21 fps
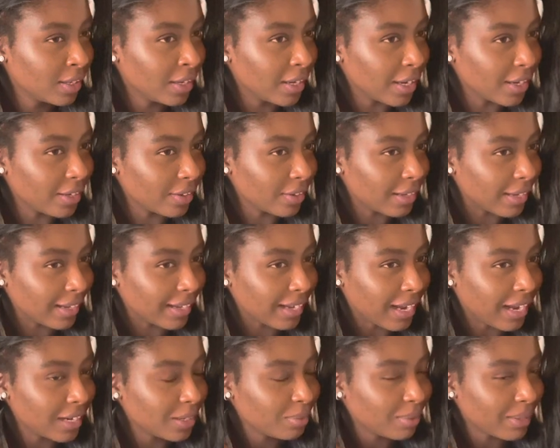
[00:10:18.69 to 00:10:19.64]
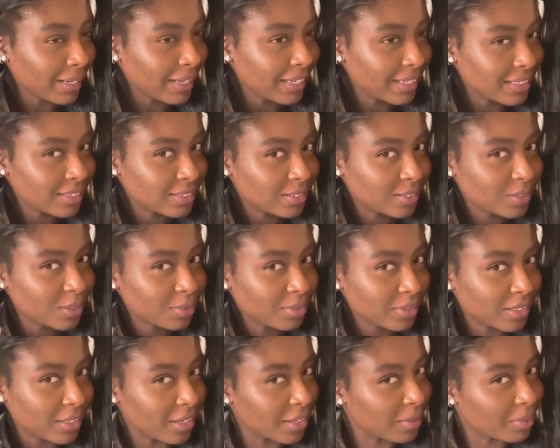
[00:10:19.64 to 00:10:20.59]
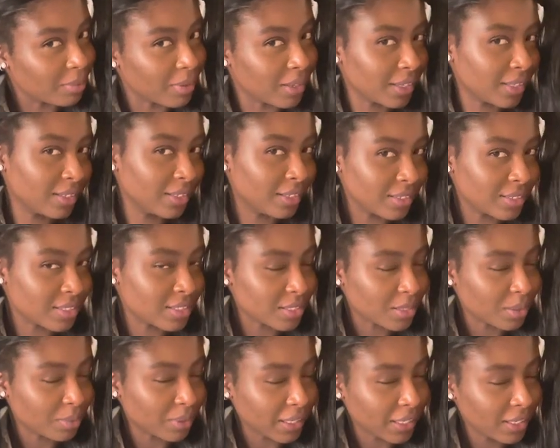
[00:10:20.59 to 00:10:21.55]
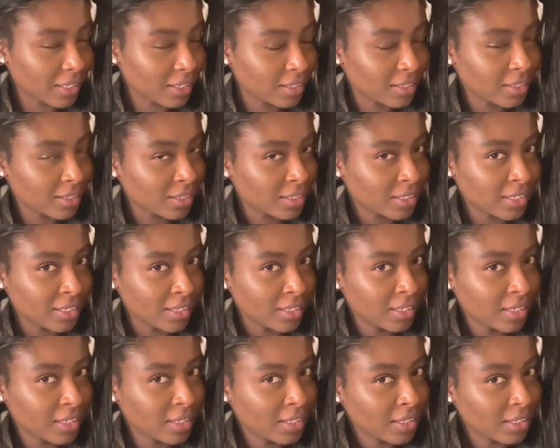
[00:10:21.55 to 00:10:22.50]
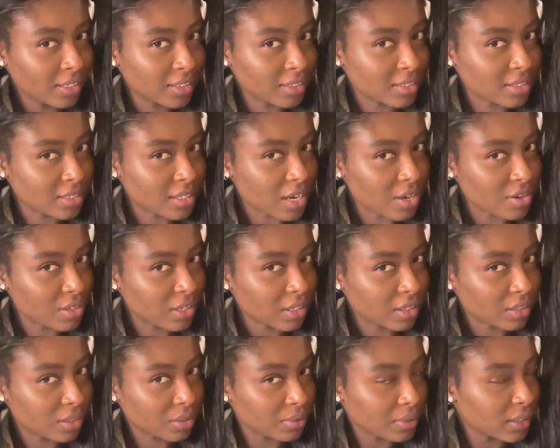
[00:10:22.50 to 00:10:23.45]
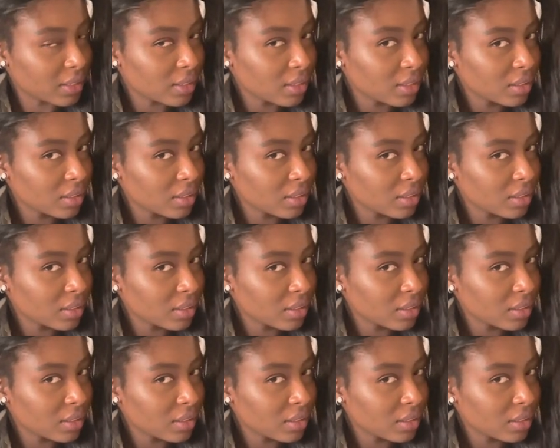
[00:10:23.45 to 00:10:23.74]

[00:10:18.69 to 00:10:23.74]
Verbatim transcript: And you're like, how do I get it to do it the other way? This is the way. This is how you're gonna do it.